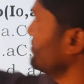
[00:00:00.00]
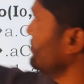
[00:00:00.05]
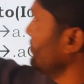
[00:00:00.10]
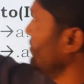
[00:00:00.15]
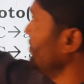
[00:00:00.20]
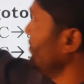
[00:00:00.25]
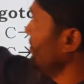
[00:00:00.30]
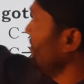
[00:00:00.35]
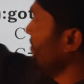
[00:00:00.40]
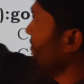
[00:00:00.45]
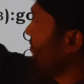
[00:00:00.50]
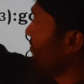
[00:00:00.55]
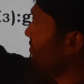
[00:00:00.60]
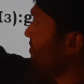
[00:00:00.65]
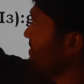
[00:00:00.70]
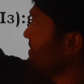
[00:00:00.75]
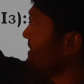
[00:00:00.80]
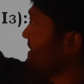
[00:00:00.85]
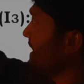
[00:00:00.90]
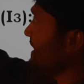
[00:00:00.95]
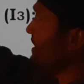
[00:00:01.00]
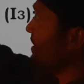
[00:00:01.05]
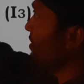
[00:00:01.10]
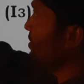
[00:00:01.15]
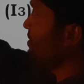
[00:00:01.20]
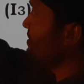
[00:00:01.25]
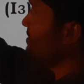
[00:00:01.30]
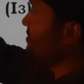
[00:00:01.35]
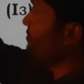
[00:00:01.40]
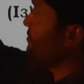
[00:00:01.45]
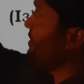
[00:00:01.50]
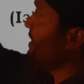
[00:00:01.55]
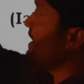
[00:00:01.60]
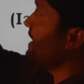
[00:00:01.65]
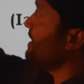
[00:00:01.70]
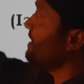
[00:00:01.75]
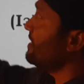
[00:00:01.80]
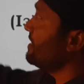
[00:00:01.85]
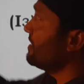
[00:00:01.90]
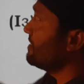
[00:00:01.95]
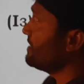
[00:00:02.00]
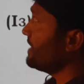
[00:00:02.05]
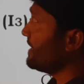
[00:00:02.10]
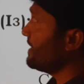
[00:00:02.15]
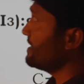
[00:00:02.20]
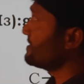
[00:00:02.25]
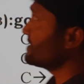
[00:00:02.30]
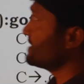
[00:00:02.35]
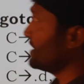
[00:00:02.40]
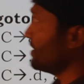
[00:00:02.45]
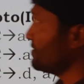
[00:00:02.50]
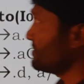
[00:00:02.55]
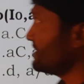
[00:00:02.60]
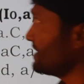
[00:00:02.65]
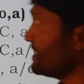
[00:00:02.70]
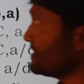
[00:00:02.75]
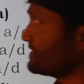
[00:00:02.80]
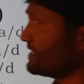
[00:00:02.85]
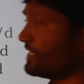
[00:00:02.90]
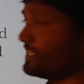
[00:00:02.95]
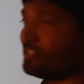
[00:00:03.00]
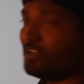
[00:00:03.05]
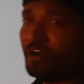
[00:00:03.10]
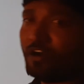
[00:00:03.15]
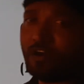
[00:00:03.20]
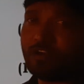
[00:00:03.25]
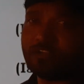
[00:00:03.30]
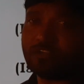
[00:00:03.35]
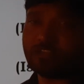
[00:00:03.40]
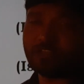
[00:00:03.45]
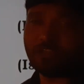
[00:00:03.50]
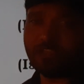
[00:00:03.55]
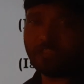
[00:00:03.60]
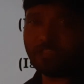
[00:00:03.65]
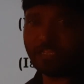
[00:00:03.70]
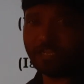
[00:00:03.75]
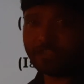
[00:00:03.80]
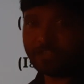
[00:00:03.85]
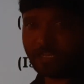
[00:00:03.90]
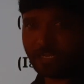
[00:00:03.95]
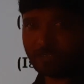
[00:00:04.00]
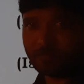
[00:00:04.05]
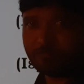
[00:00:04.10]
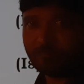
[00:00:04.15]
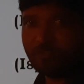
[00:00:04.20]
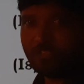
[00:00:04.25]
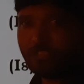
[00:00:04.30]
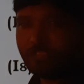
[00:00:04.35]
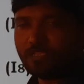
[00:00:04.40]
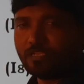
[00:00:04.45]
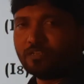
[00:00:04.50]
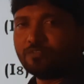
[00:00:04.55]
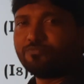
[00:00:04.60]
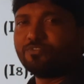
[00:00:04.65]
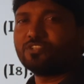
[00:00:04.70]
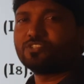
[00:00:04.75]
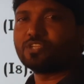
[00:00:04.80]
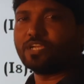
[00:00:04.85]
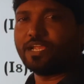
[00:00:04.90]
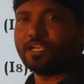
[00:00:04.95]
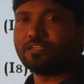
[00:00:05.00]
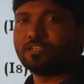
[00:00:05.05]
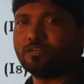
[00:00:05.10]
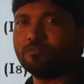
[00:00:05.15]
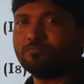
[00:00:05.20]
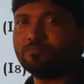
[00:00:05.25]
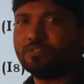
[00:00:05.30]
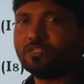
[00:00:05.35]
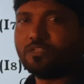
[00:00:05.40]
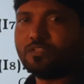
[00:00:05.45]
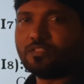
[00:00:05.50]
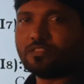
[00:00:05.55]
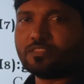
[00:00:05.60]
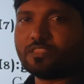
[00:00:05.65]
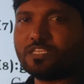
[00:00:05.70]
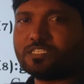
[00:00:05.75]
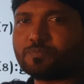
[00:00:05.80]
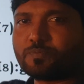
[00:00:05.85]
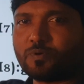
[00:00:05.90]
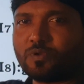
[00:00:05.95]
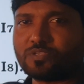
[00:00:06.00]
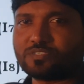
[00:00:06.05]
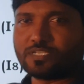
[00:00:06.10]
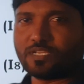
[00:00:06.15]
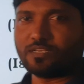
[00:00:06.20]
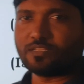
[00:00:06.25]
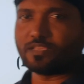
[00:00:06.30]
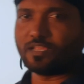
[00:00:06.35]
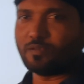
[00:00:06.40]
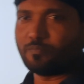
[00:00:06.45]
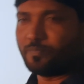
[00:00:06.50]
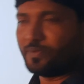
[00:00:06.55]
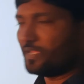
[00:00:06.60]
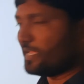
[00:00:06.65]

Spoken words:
So check out where the S derives CC dot ended, in which item this production can